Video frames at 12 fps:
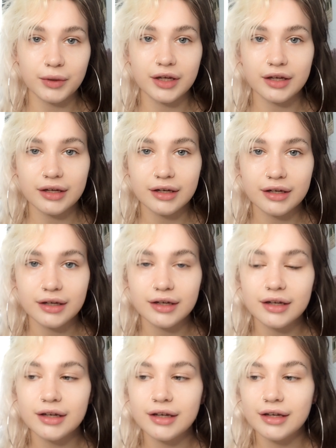week.
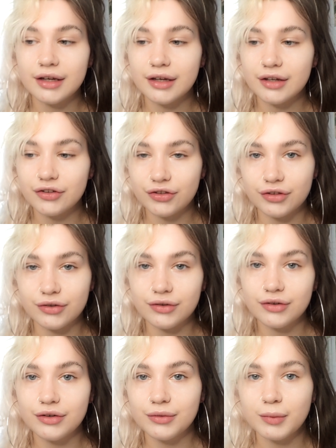So
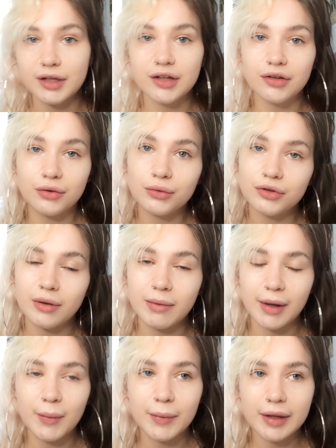when this goes up,
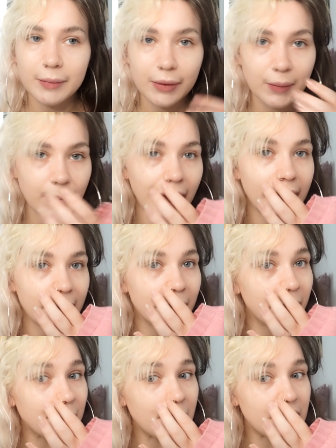it'll be about, I think it'll
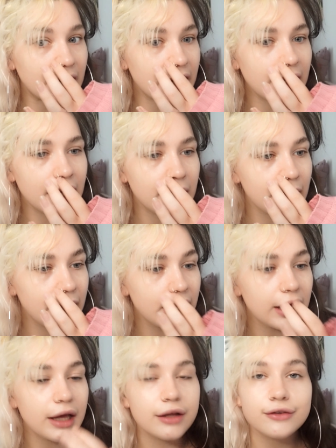be Monday,
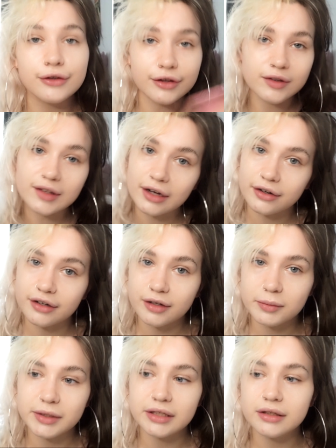so it's Saturday
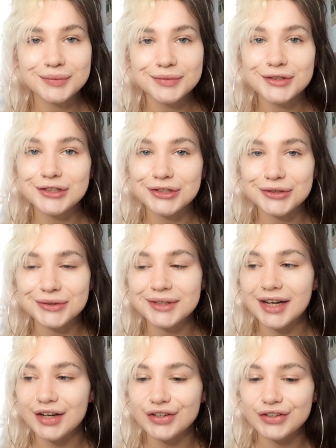coming. So
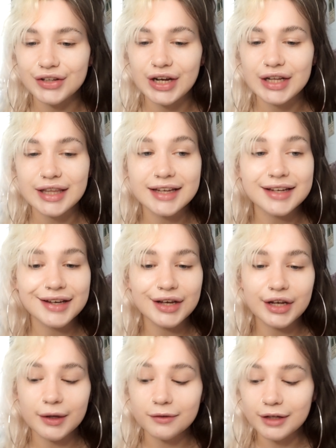I just thought I'd like
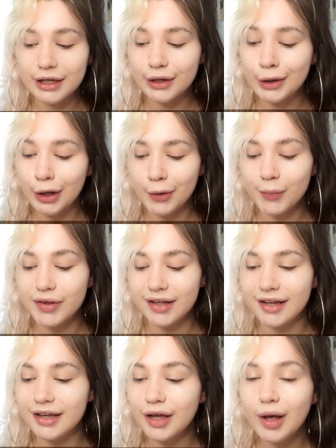give a little
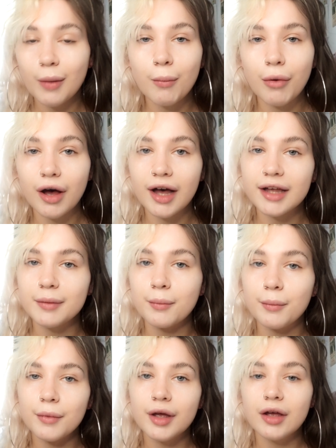update. But
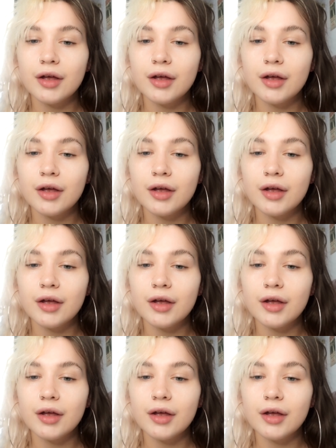I'm